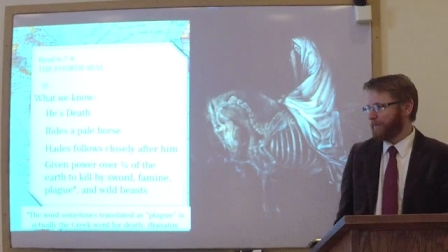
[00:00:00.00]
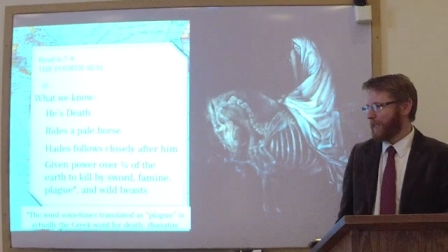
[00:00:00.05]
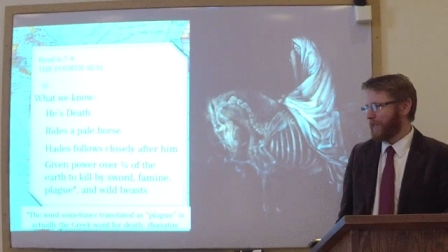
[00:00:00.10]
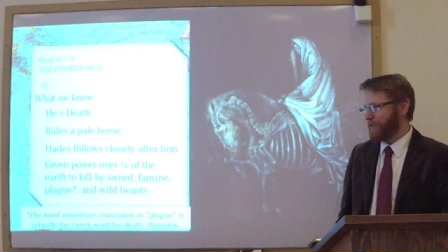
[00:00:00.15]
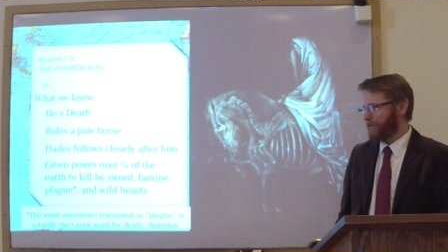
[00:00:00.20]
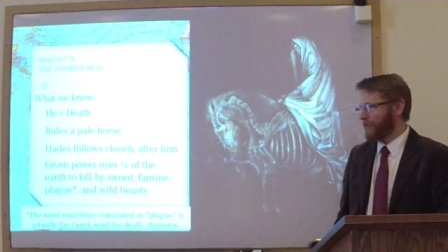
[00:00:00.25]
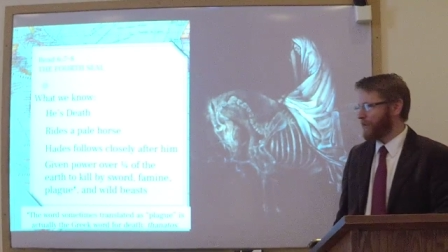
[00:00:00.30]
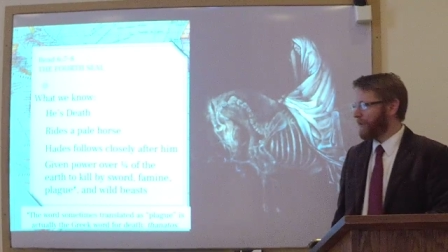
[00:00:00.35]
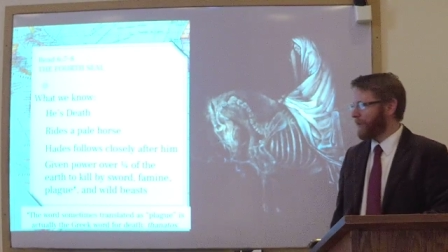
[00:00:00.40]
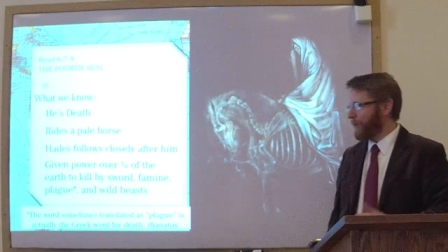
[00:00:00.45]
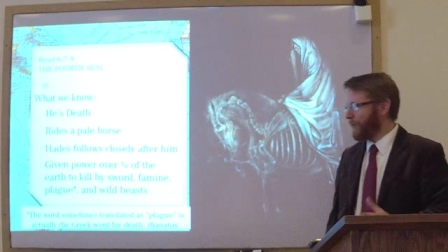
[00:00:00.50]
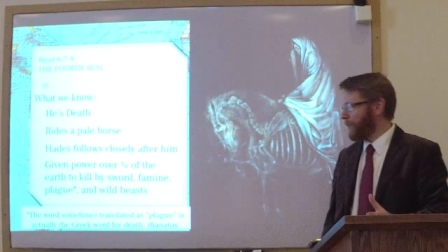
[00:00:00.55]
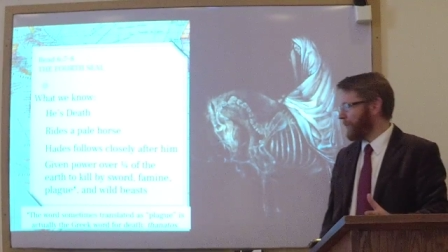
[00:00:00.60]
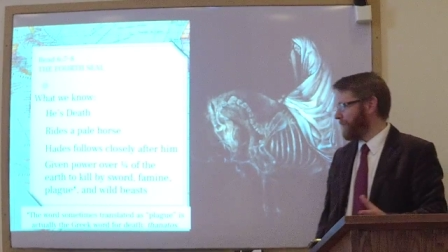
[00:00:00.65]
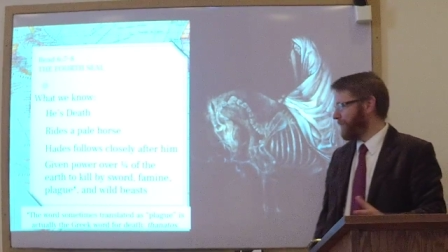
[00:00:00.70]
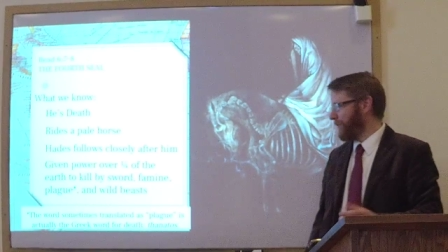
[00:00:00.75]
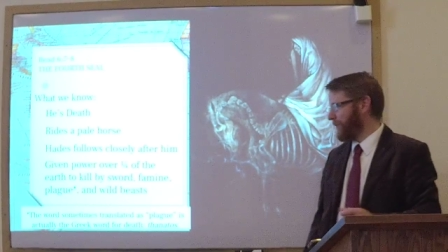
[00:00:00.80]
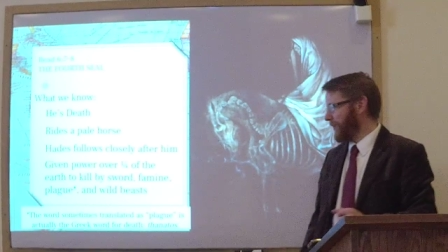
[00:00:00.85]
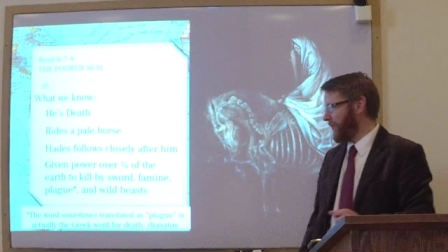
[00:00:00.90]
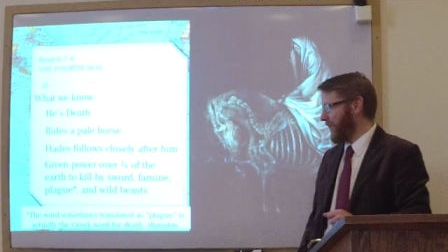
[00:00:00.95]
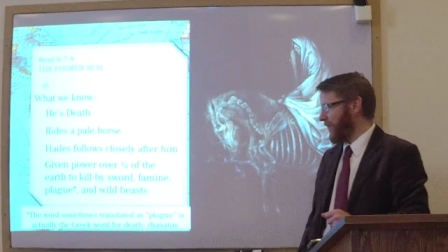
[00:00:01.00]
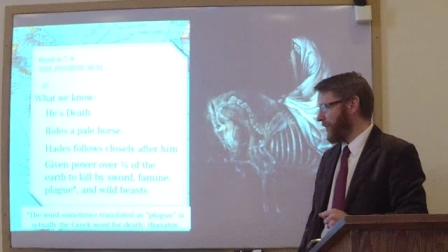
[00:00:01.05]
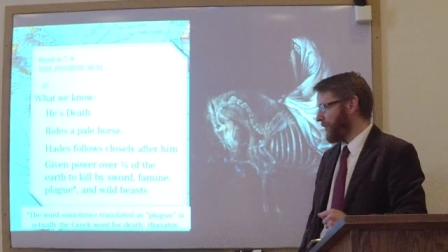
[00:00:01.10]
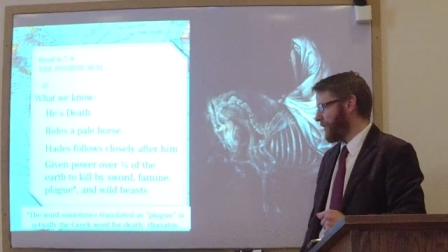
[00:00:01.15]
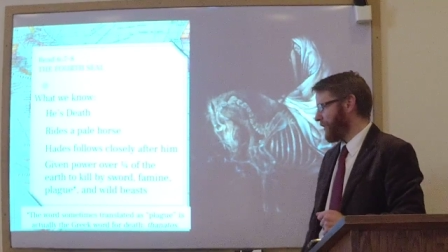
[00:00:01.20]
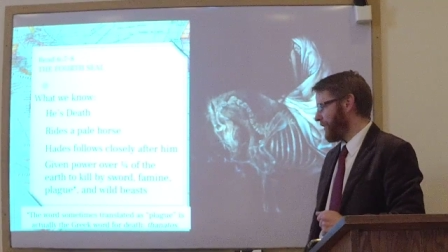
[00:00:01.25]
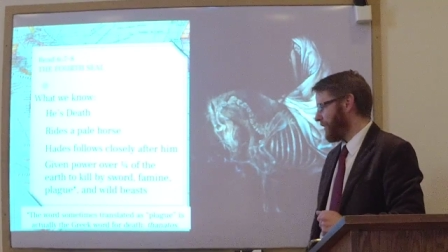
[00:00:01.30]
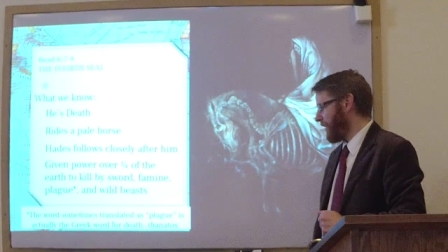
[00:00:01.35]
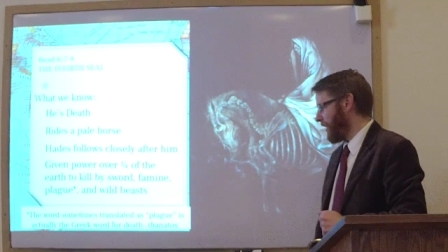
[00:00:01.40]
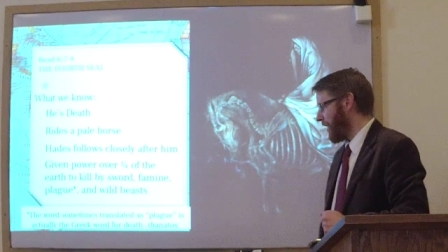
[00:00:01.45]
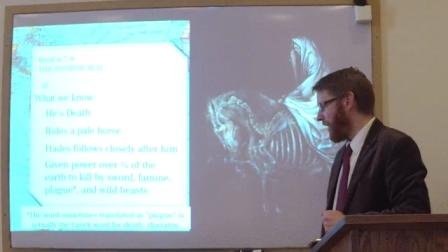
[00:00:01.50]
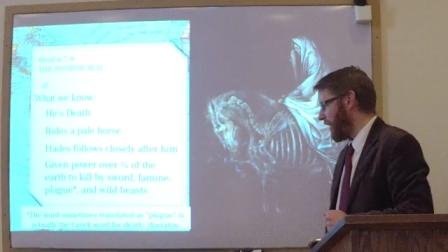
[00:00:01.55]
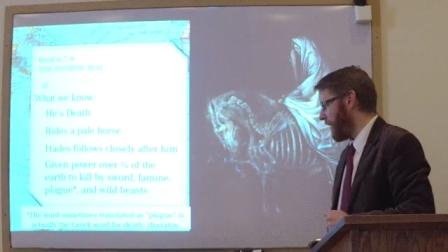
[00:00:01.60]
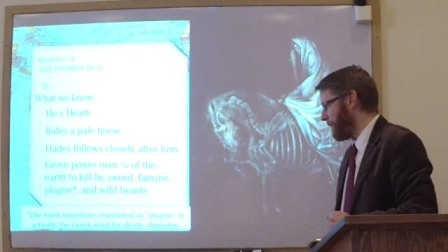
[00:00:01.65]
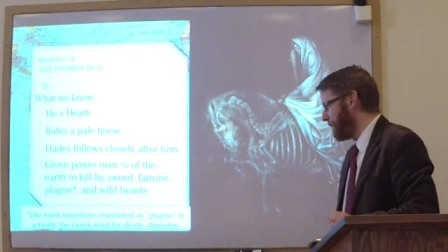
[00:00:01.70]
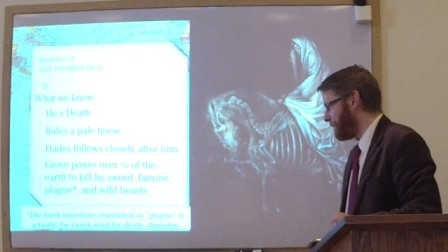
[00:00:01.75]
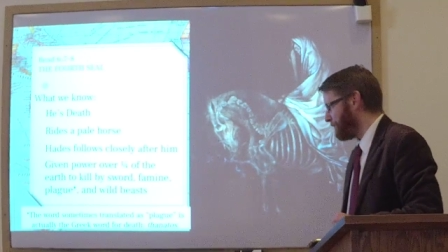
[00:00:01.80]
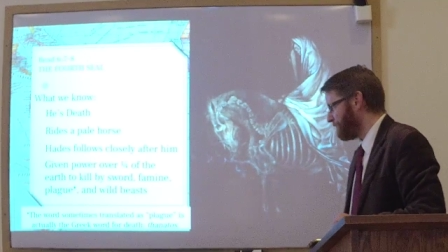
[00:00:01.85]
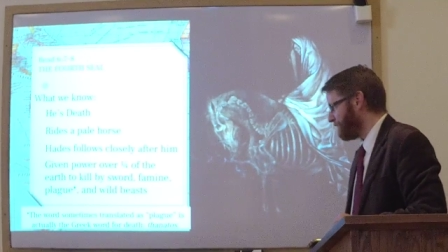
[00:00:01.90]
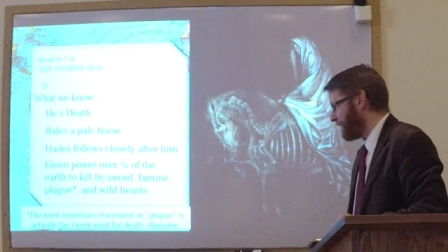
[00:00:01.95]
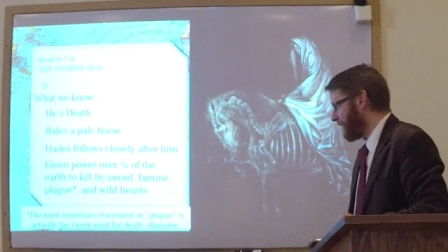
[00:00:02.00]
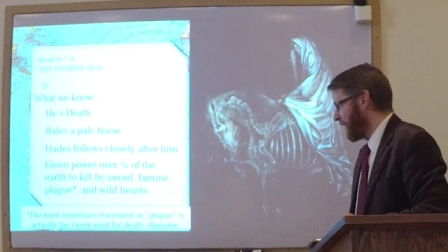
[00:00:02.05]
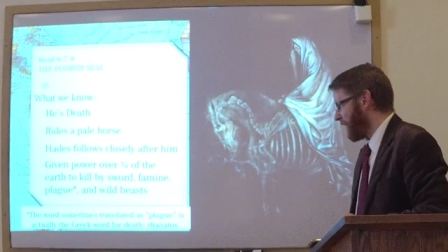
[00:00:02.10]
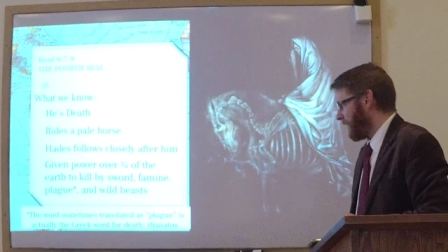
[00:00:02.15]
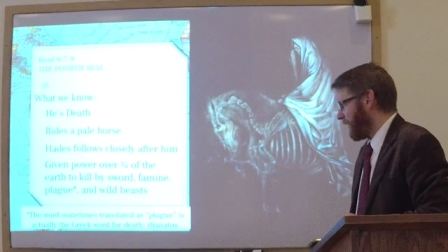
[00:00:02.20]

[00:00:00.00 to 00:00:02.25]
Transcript: It's a Greek word for death. Um,